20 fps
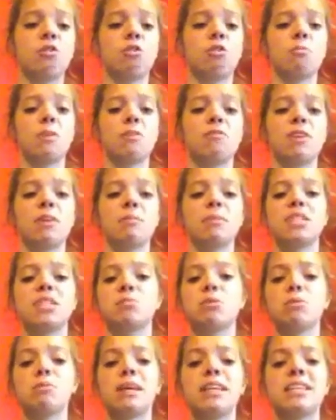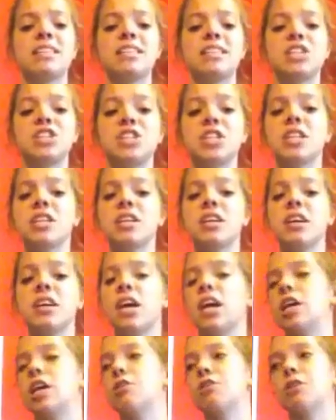Would my family support my decision?
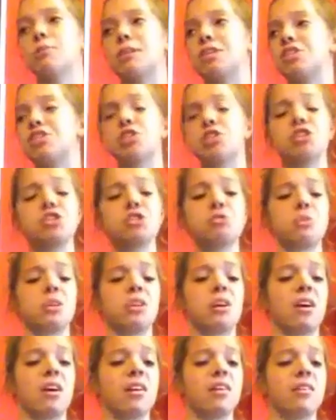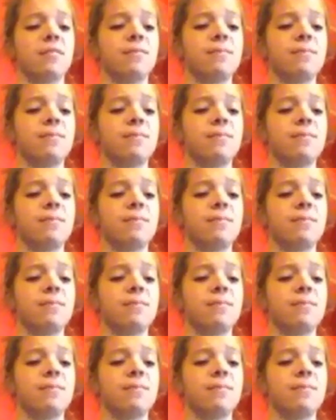I know that my church would not.